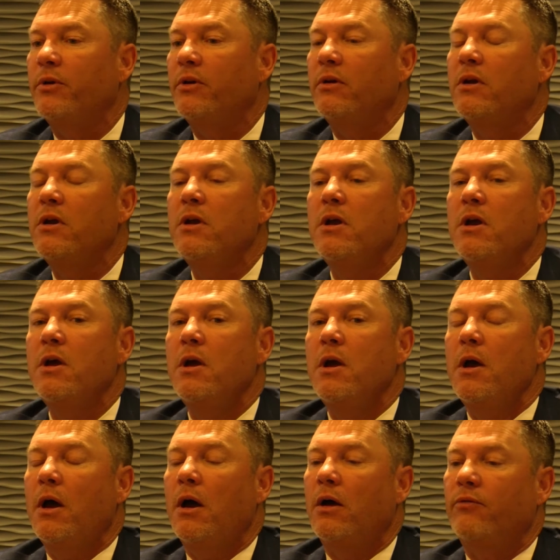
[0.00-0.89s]
And
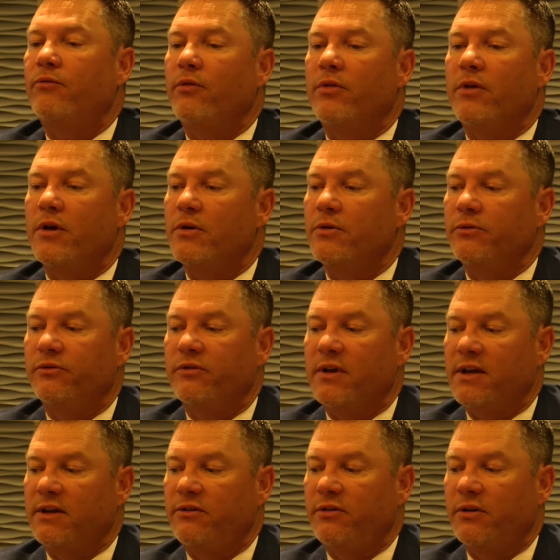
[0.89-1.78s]
for those
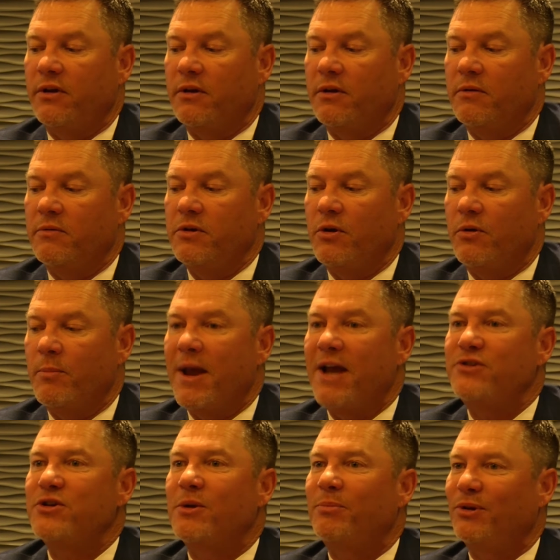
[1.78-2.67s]
that
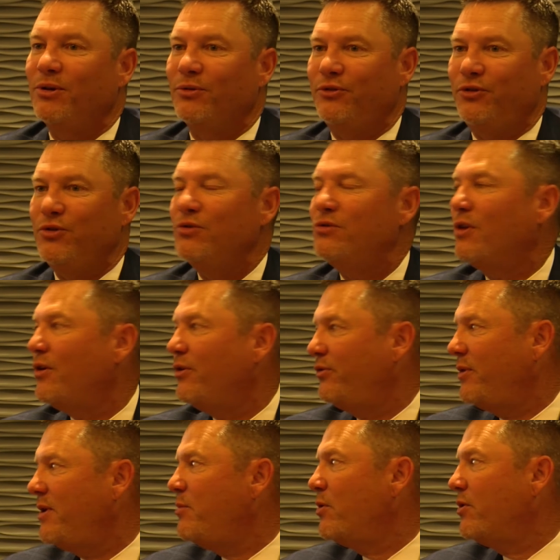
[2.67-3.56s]
match up a little too
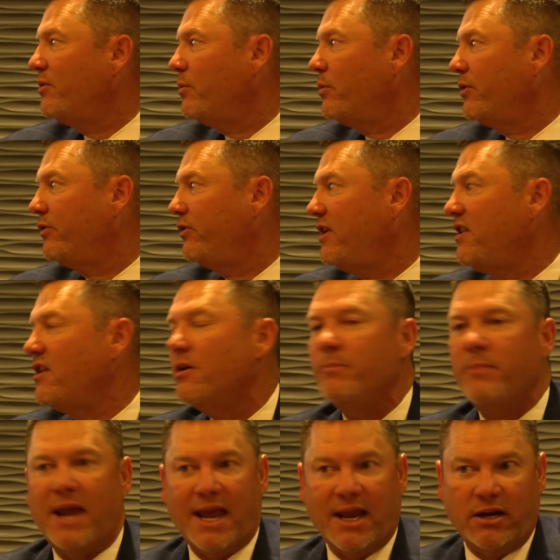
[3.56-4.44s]
closely, we'll see
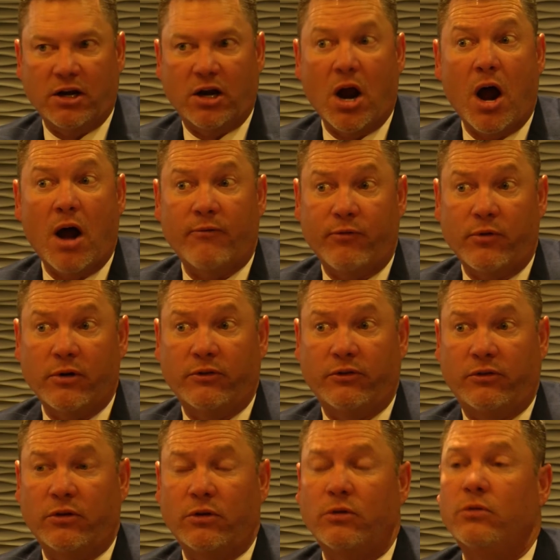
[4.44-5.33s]
them head to
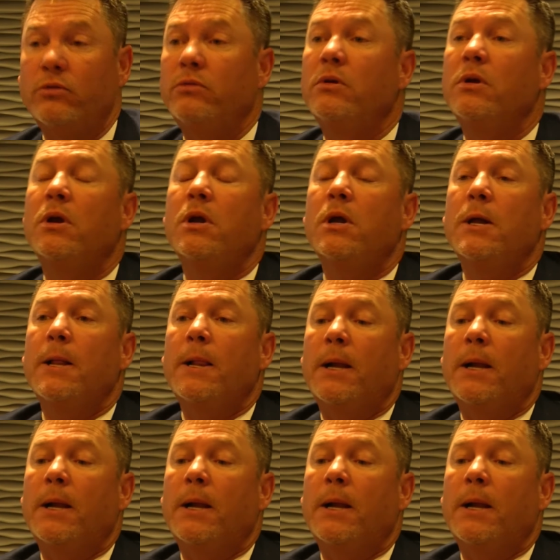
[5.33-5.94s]
conference soon.